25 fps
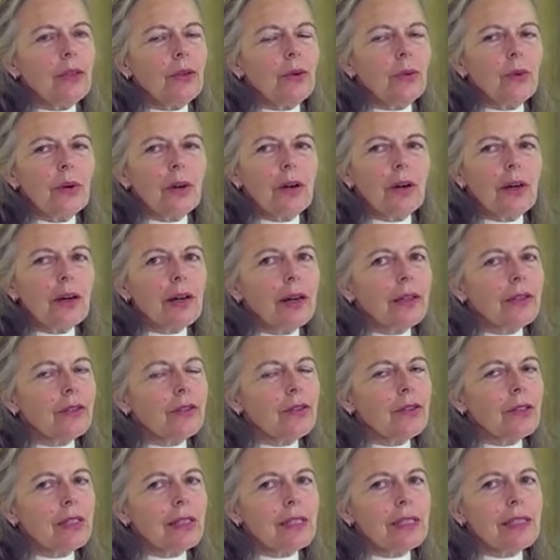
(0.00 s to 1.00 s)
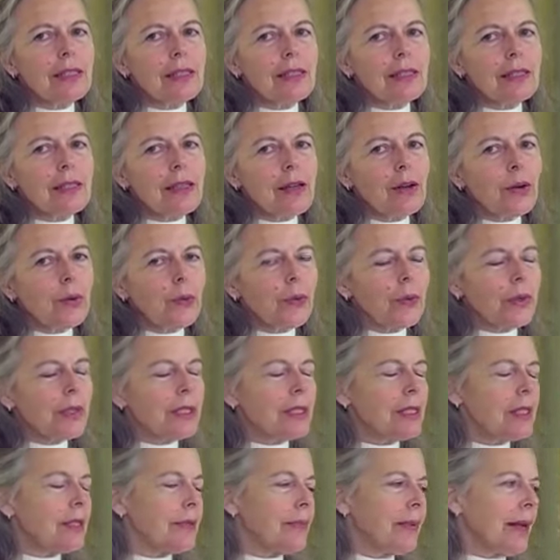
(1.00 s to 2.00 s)
You are just so
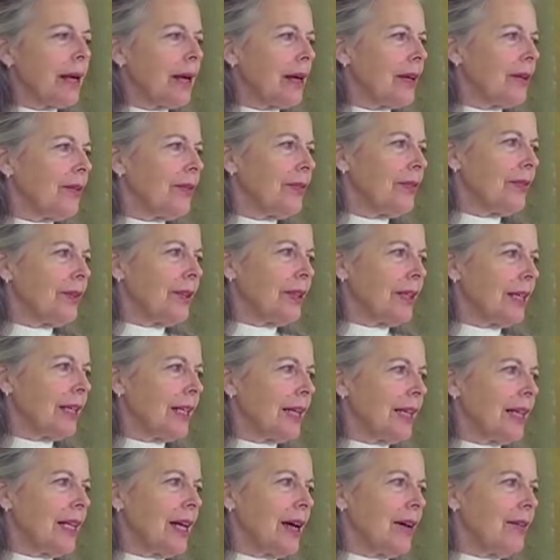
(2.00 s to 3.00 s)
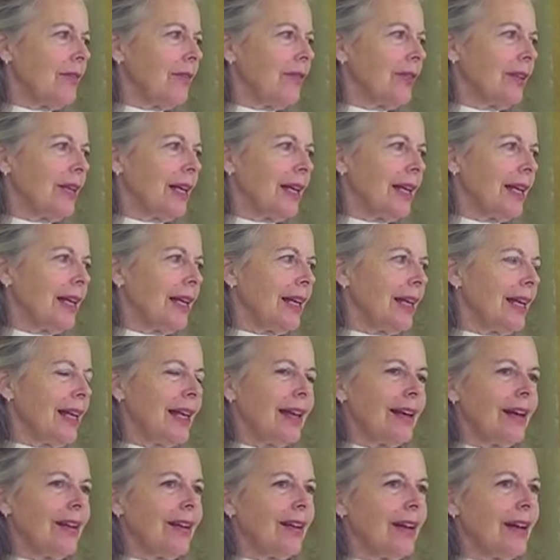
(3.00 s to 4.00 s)
respectful and lovely,
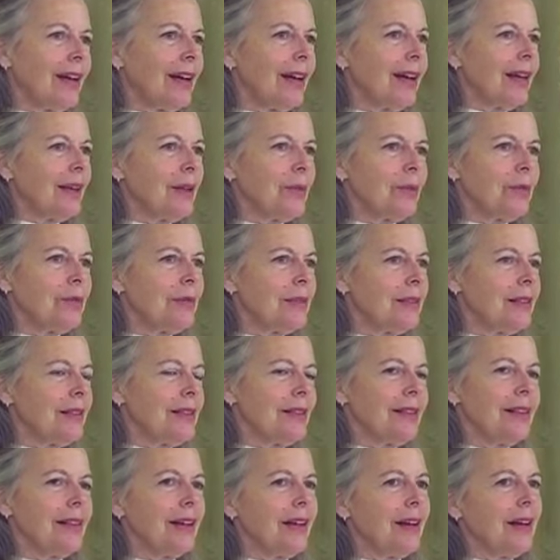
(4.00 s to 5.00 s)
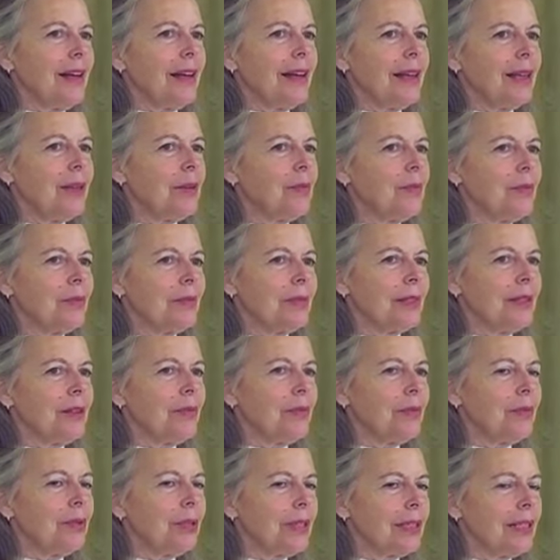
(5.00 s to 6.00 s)
Anil. I
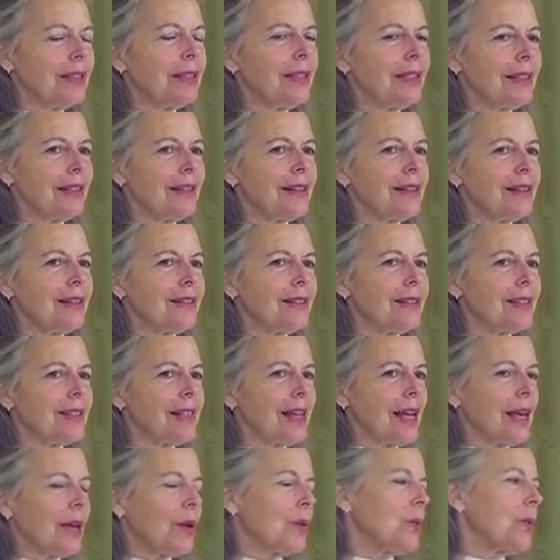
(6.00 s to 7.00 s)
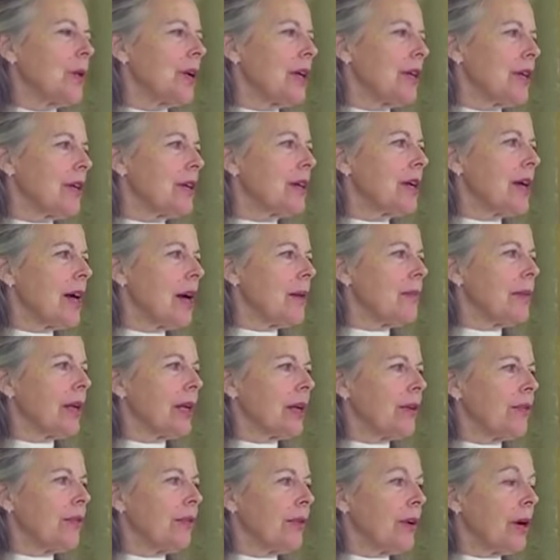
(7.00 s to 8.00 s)
completely understand where you're
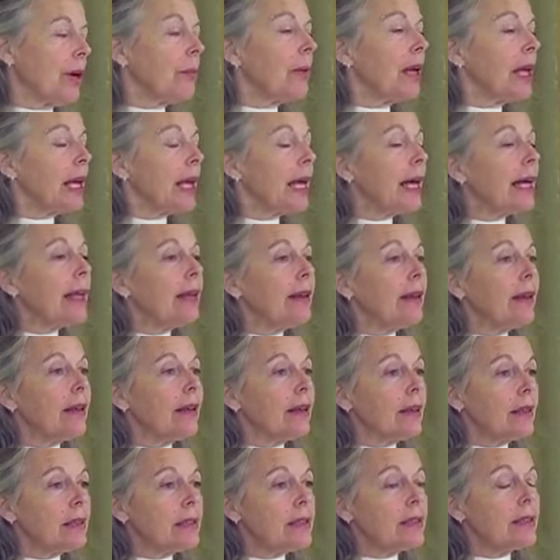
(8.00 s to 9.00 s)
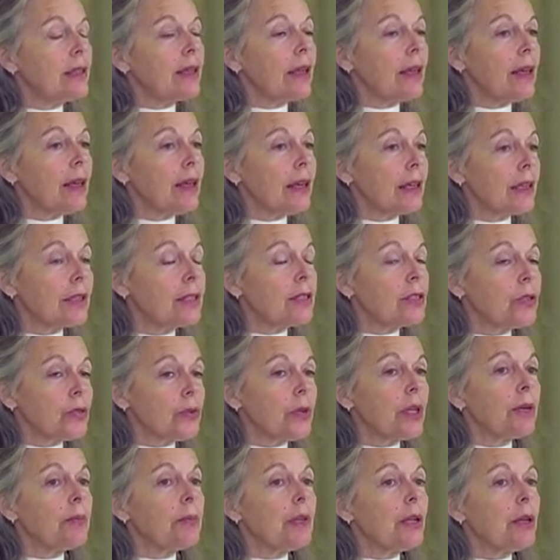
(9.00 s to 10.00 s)
coming from. And it is
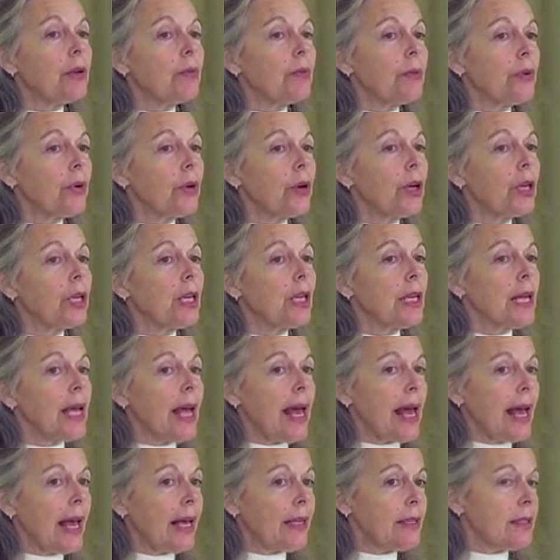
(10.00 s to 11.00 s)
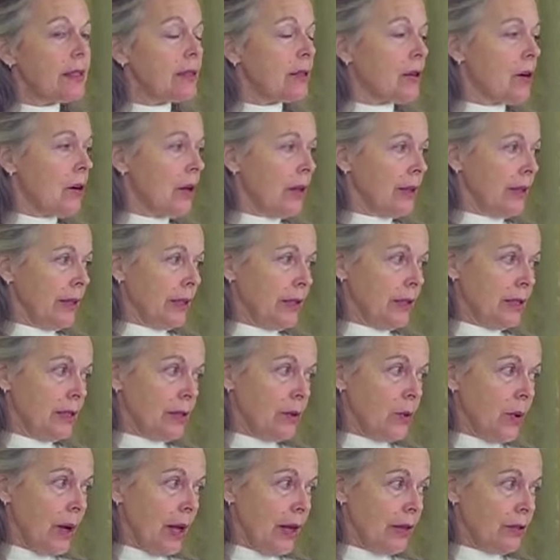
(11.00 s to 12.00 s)
extremely important to ask all
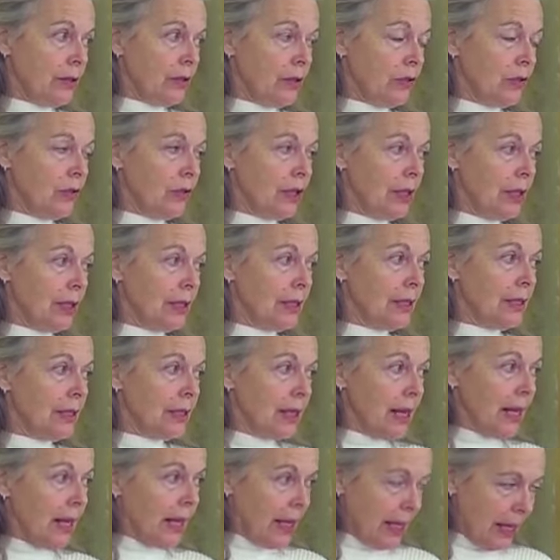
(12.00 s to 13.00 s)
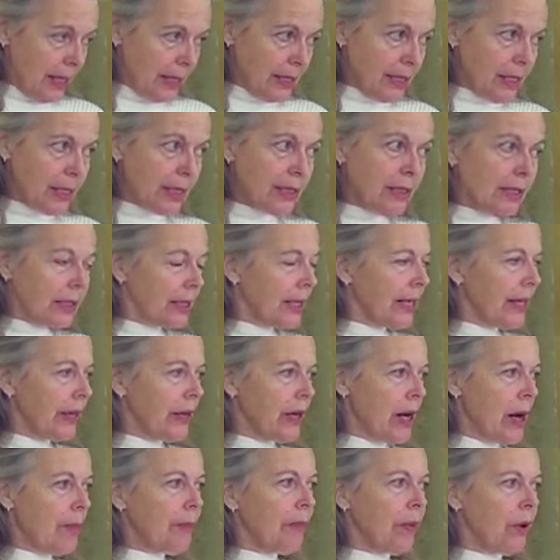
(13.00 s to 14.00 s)
these questions and to
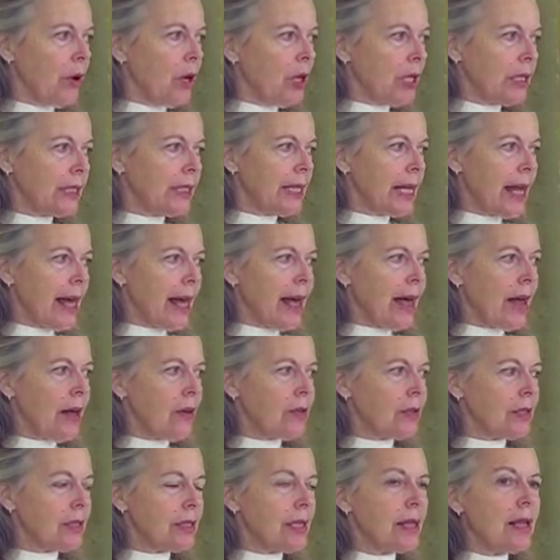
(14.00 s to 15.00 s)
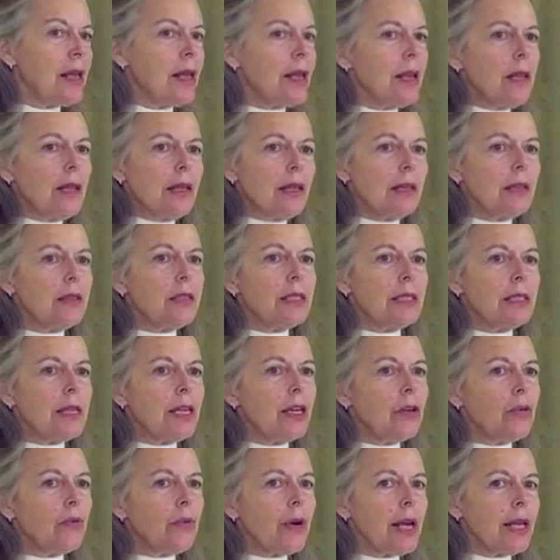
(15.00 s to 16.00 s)
clear up all doubts. You
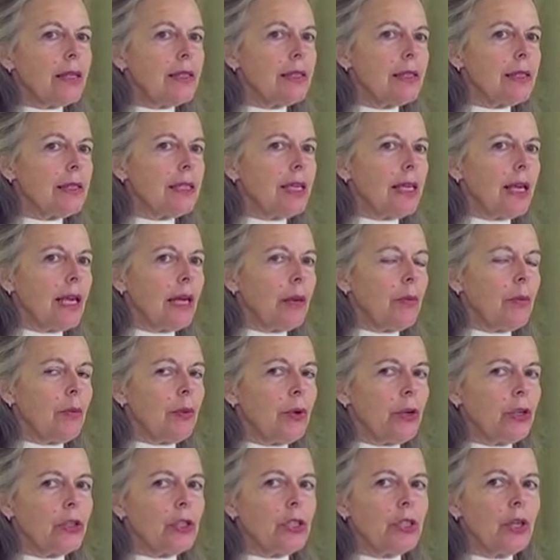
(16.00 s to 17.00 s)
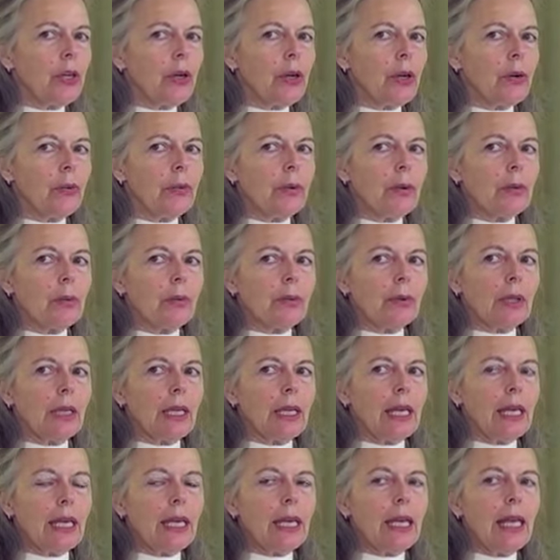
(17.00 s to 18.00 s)
see, in resting
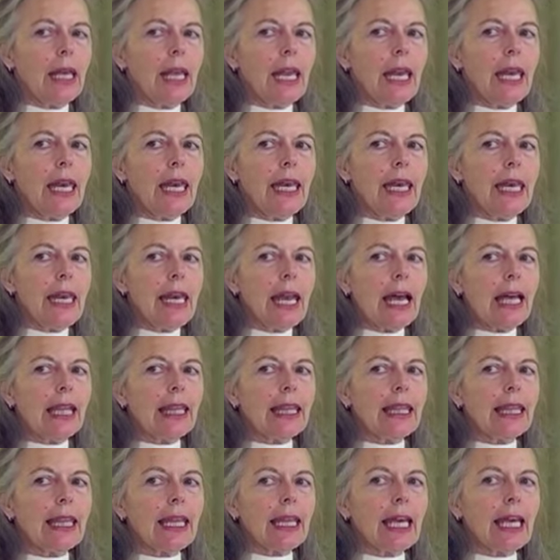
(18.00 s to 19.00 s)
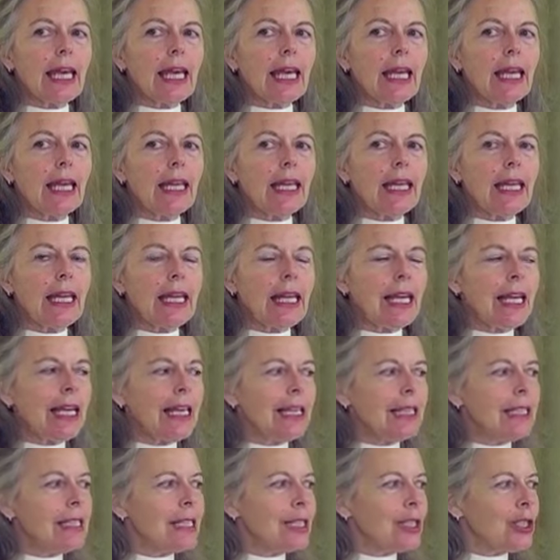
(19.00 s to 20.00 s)
imperturbably, nothing
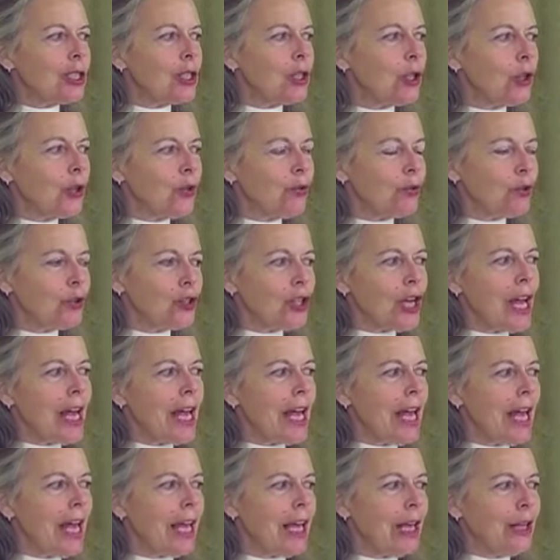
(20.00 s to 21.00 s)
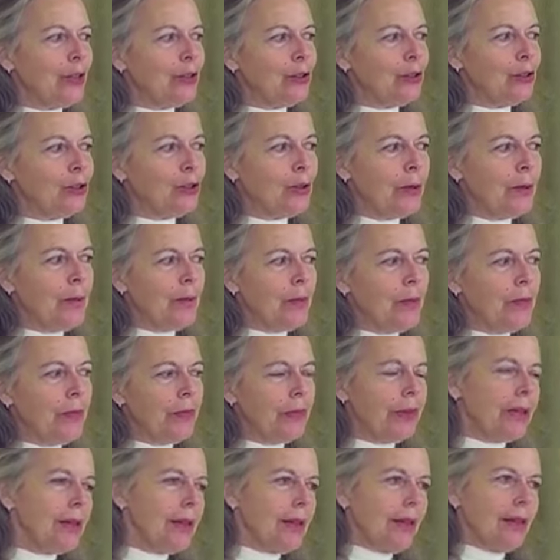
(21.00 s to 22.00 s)
needs to change.
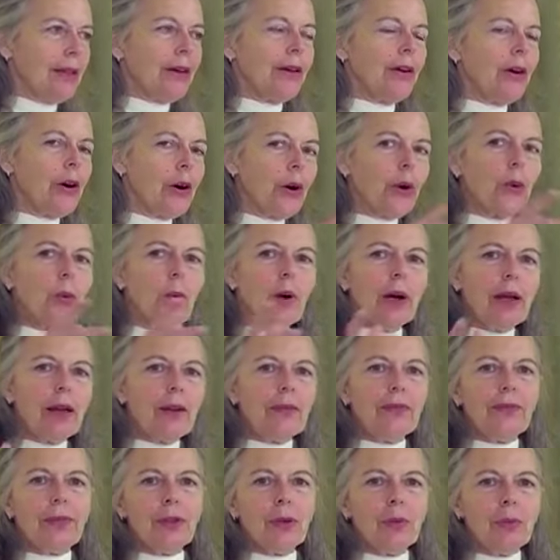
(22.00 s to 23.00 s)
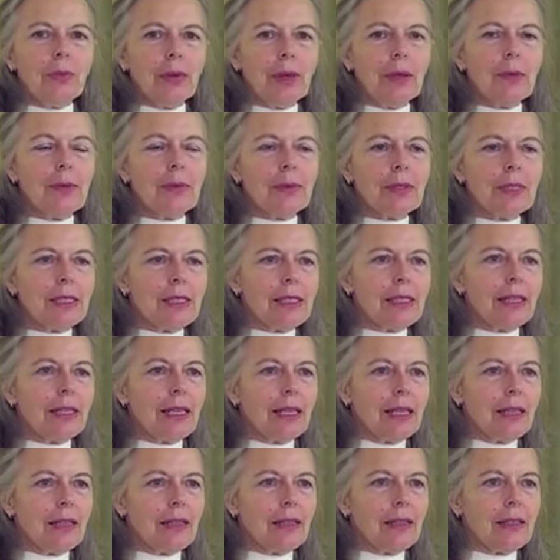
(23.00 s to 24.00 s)
There are quite a few people
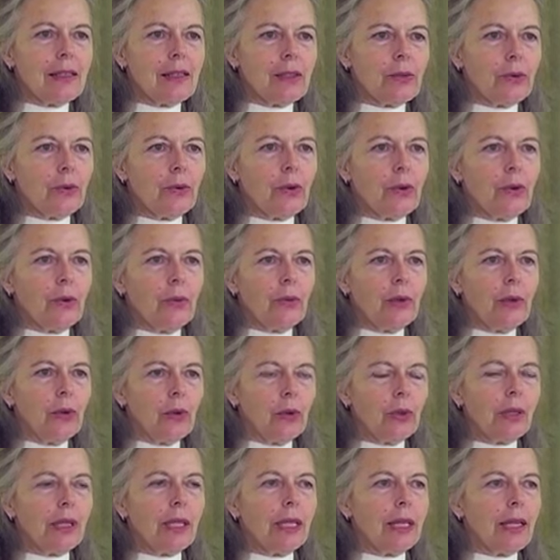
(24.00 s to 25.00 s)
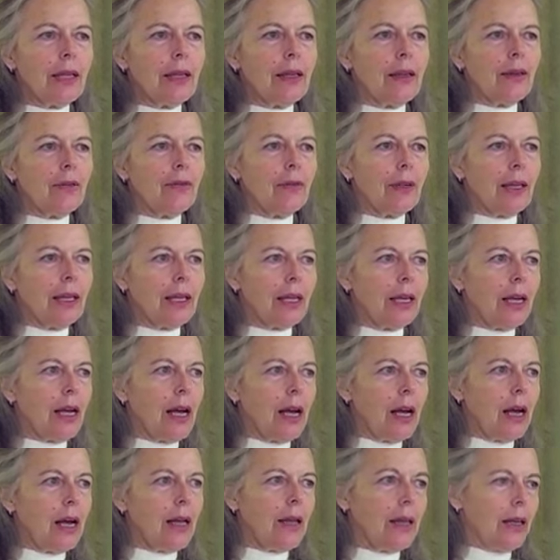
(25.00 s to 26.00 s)
sitting in this room who live in
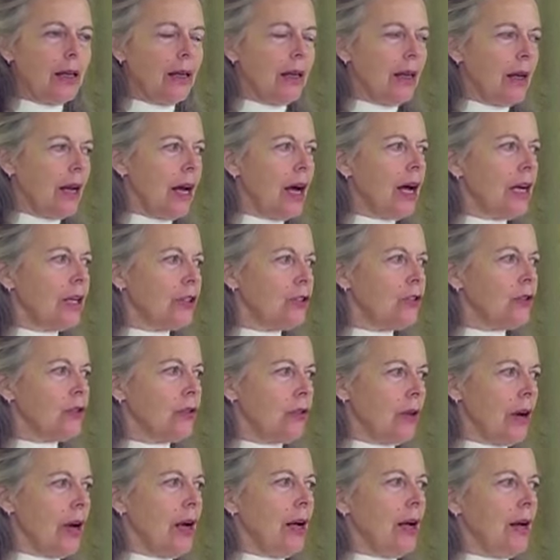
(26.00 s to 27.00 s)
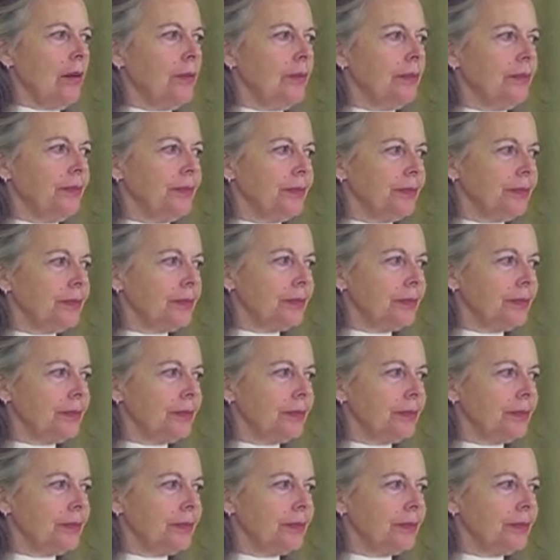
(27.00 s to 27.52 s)
an ashram